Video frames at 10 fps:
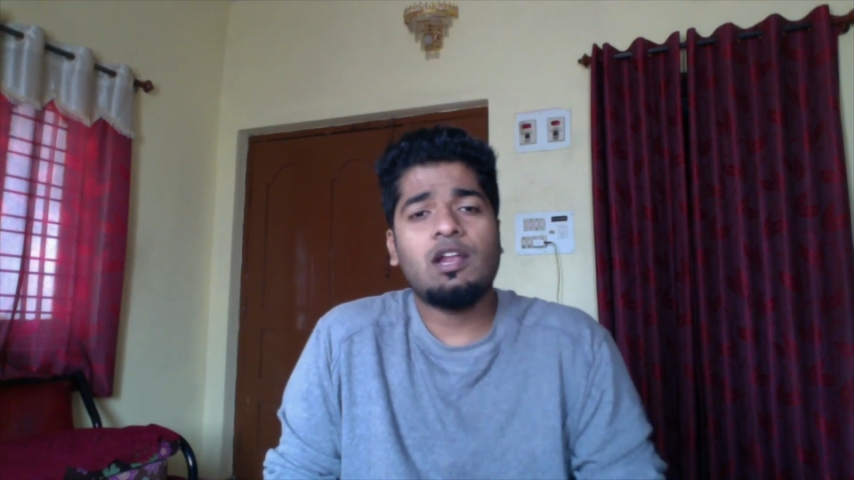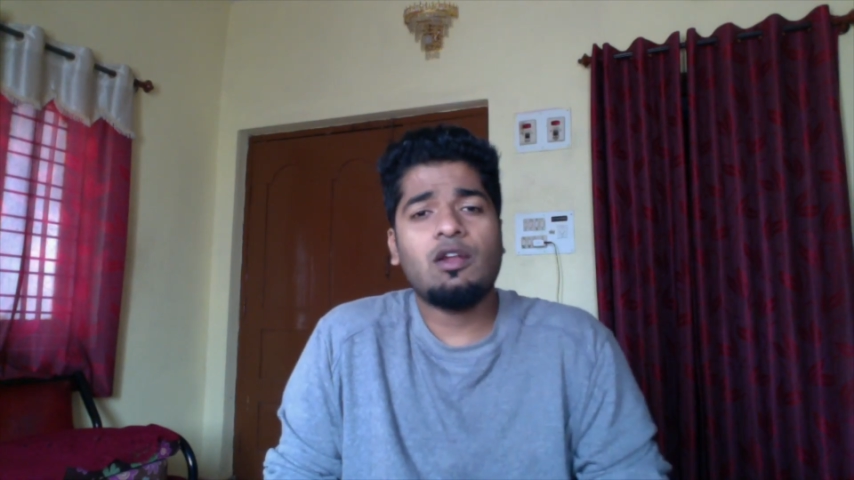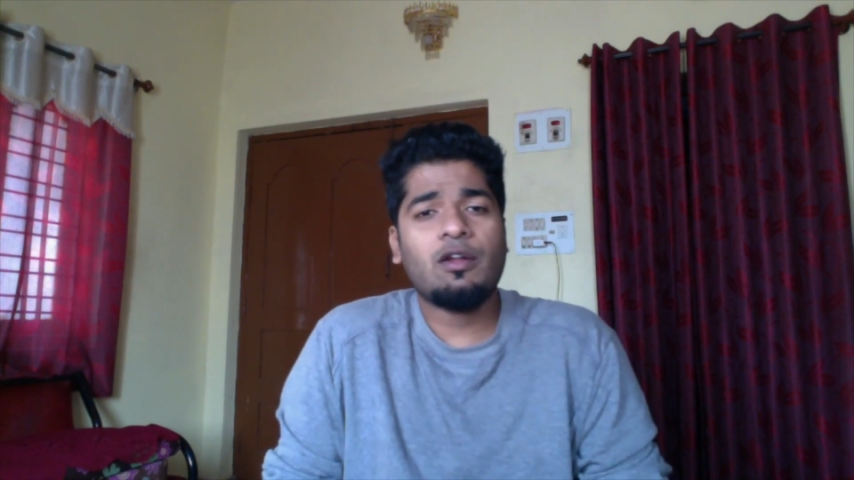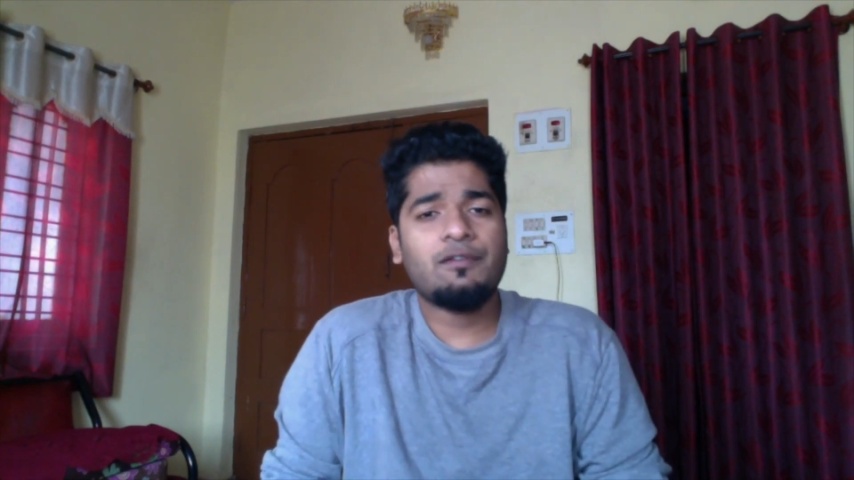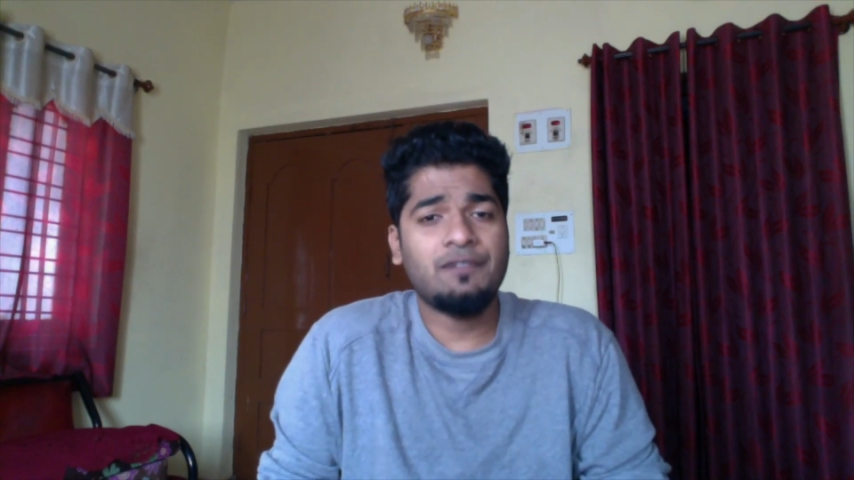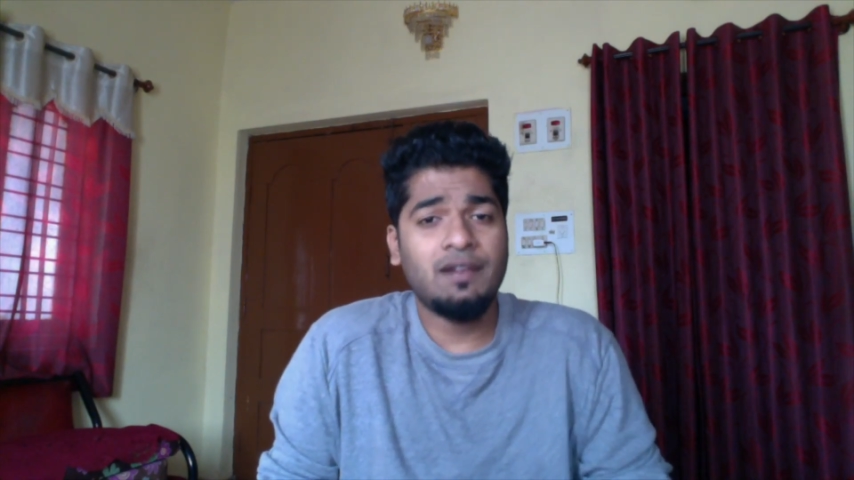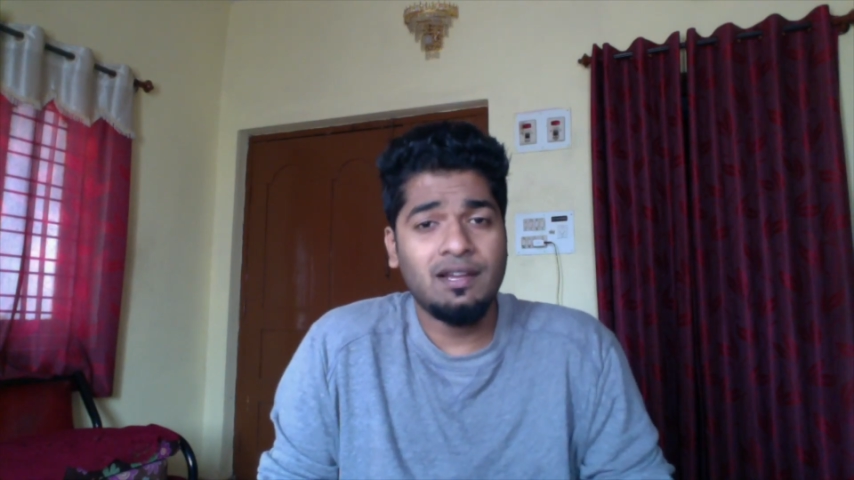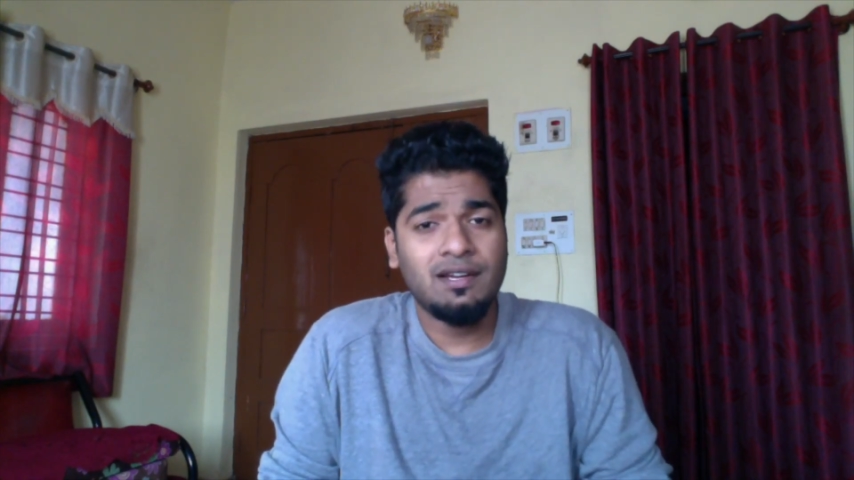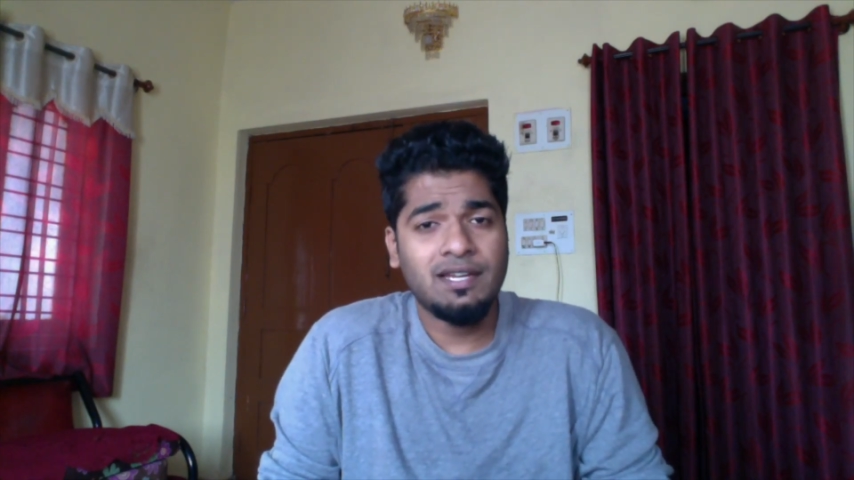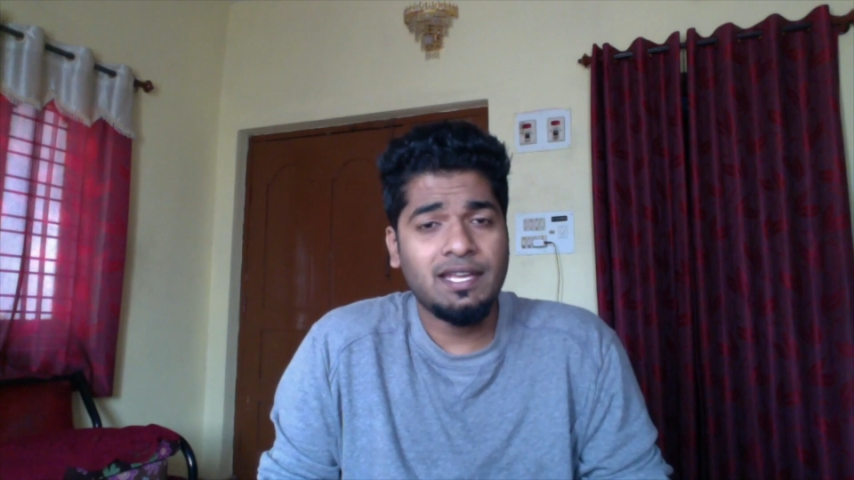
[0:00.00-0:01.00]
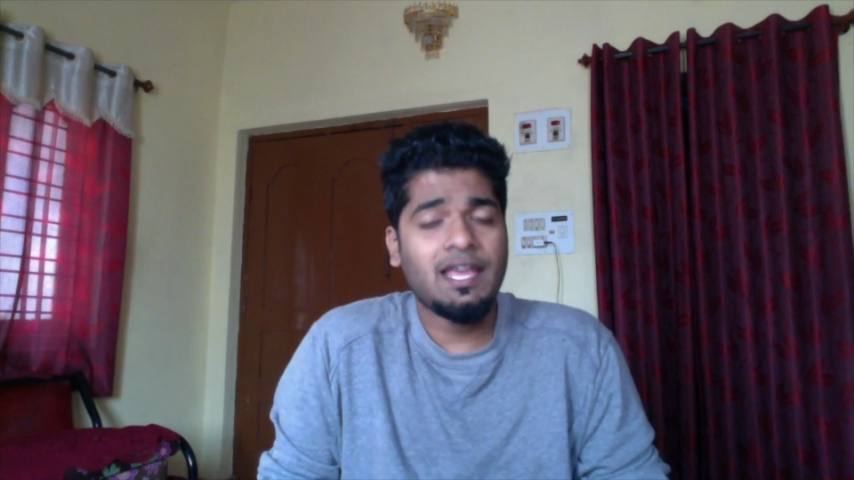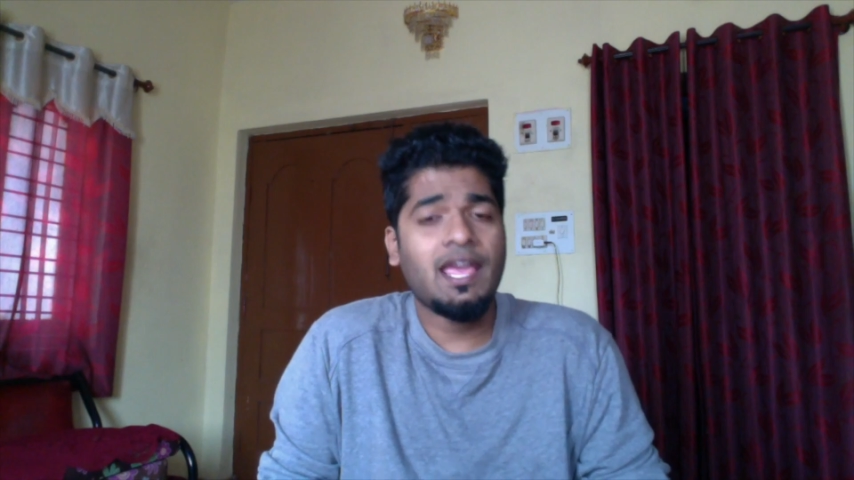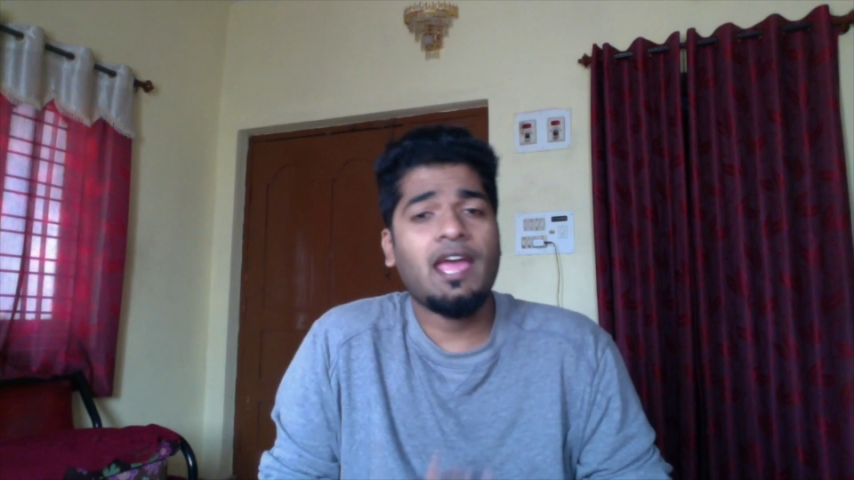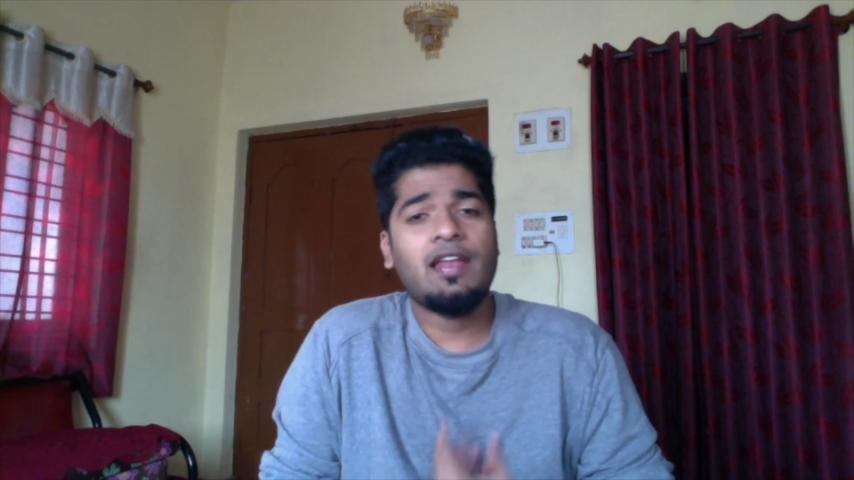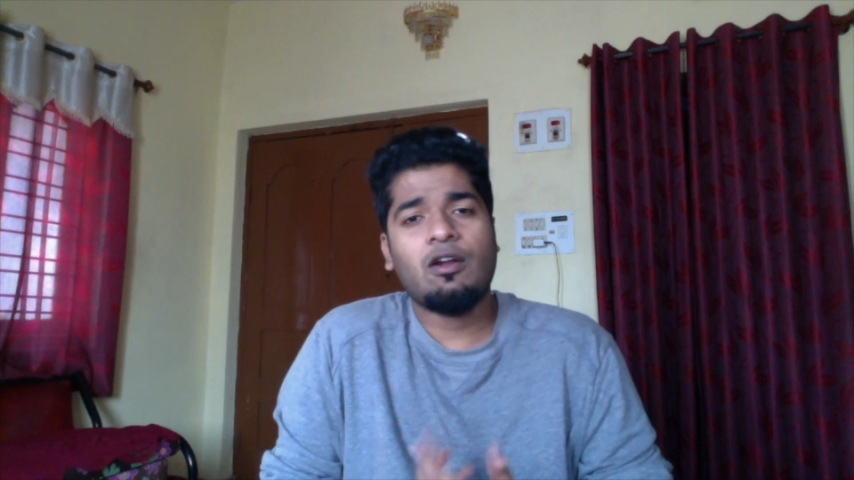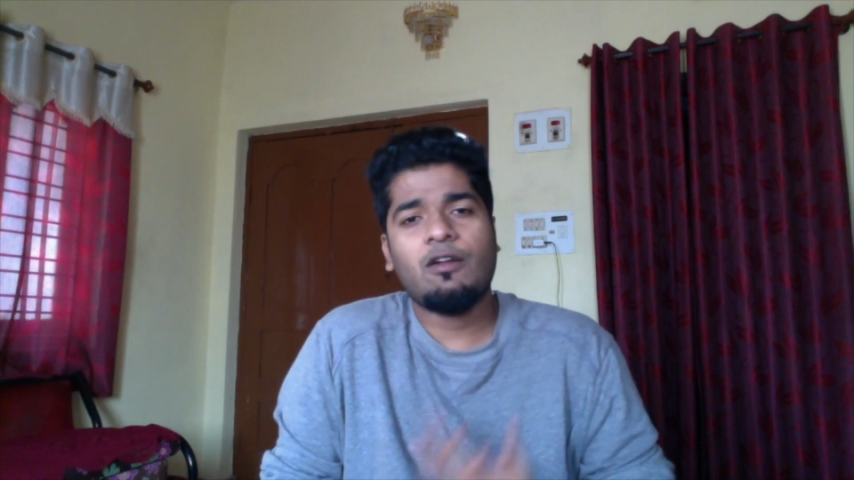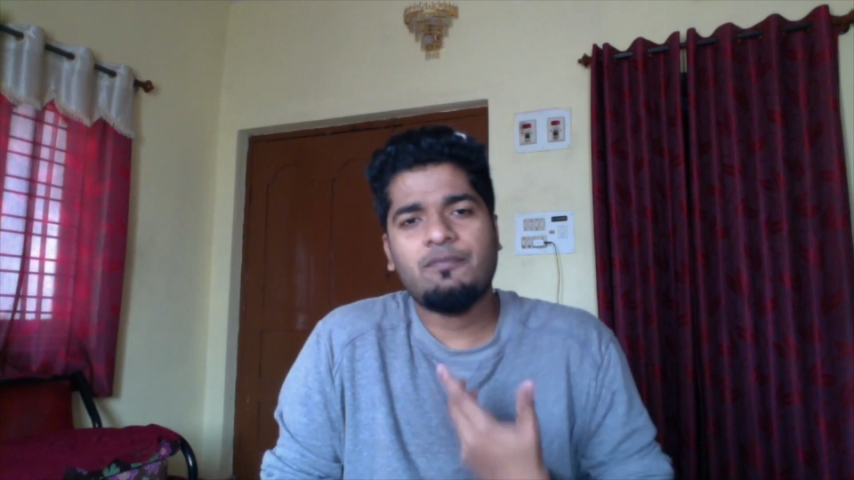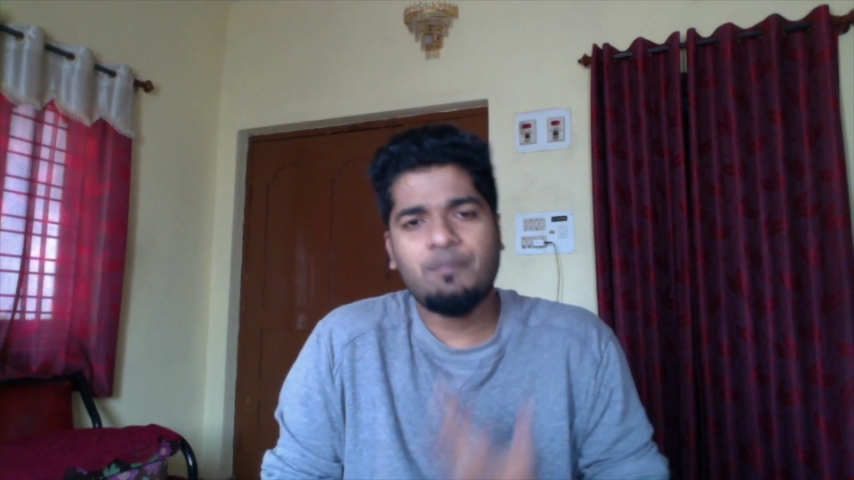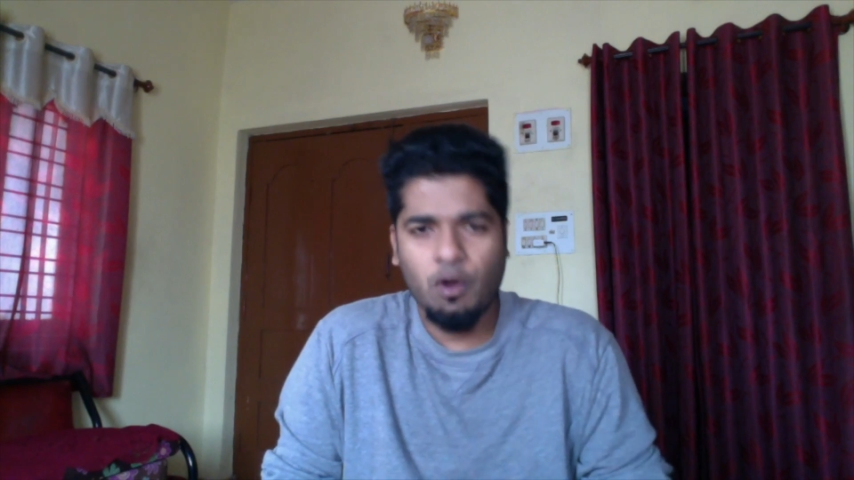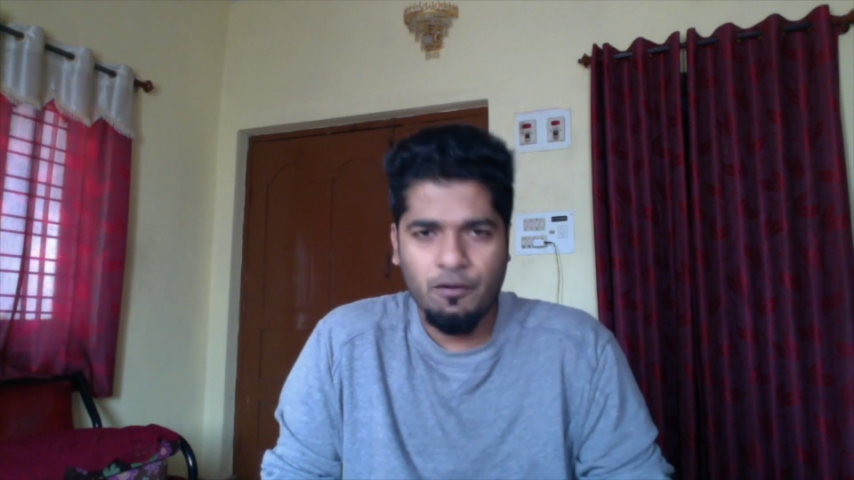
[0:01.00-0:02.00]
a lot of learning and a lot
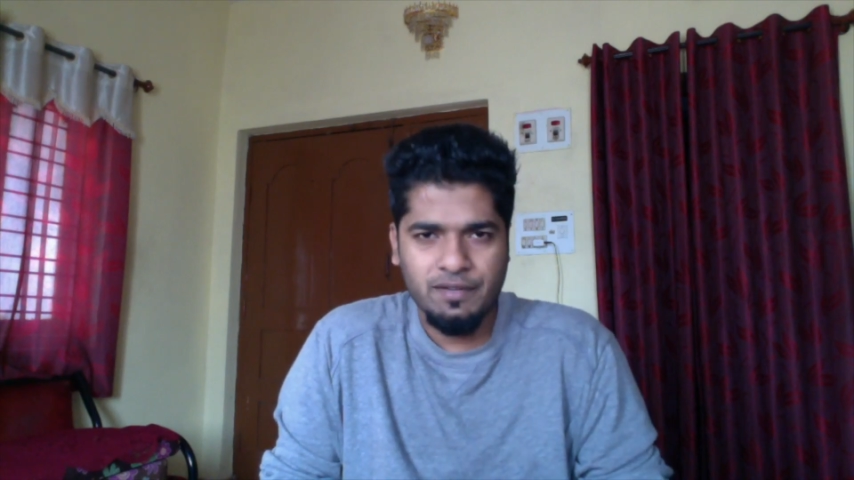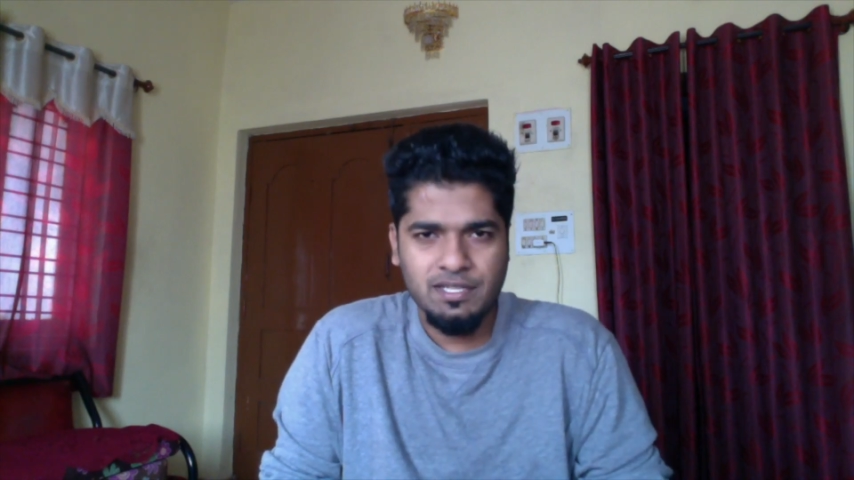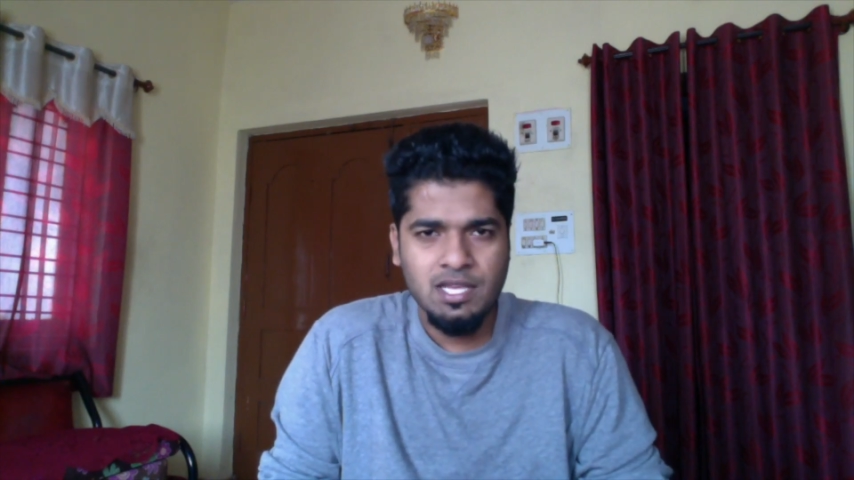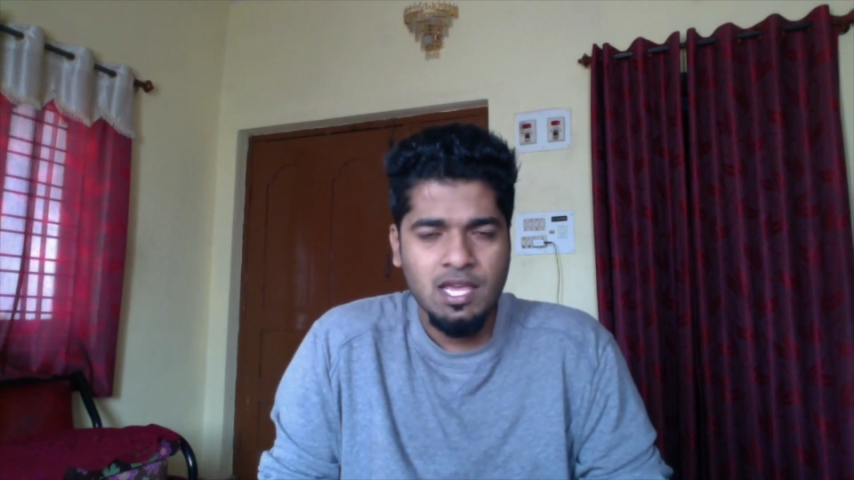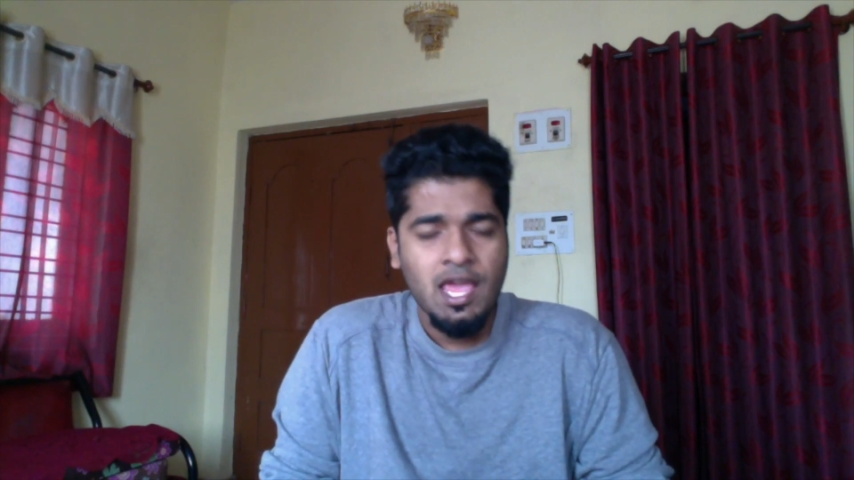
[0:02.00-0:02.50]
of profits